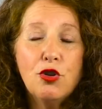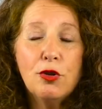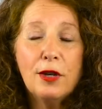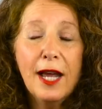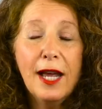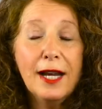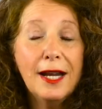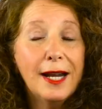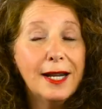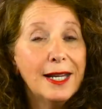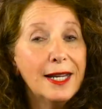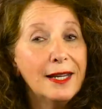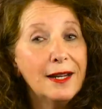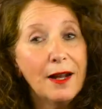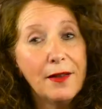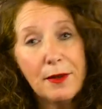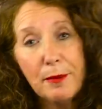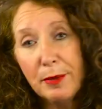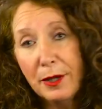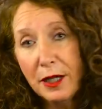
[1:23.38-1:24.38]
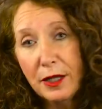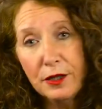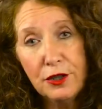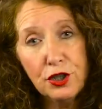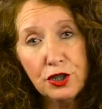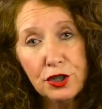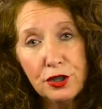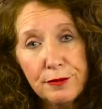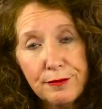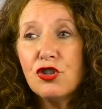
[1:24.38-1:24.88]
You cannot eat on the
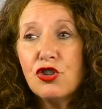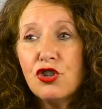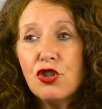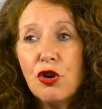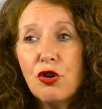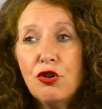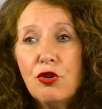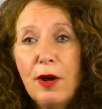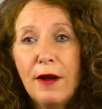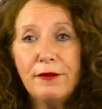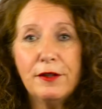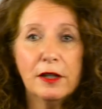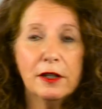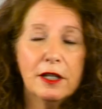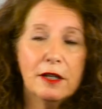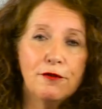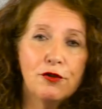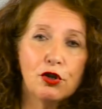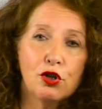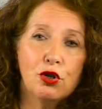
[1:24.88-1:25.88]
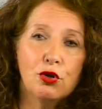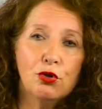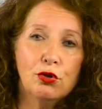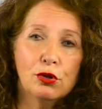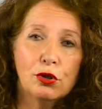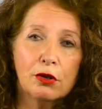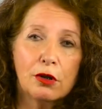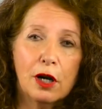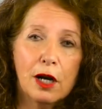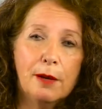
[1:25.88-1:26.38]
beach, so you have to leave your
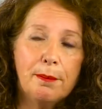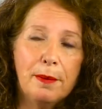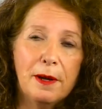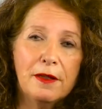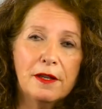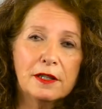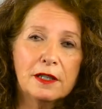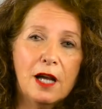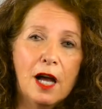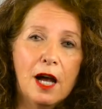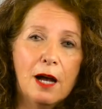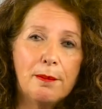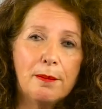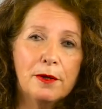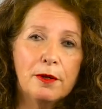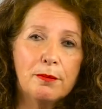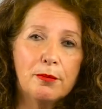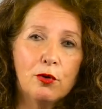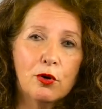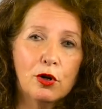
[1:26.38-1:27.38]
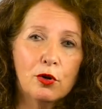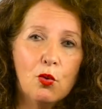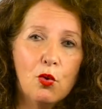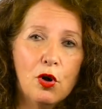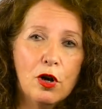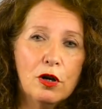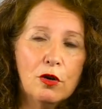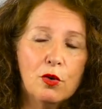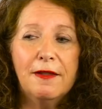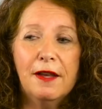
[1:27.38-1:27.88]
cooler up on the top of the boardwalk,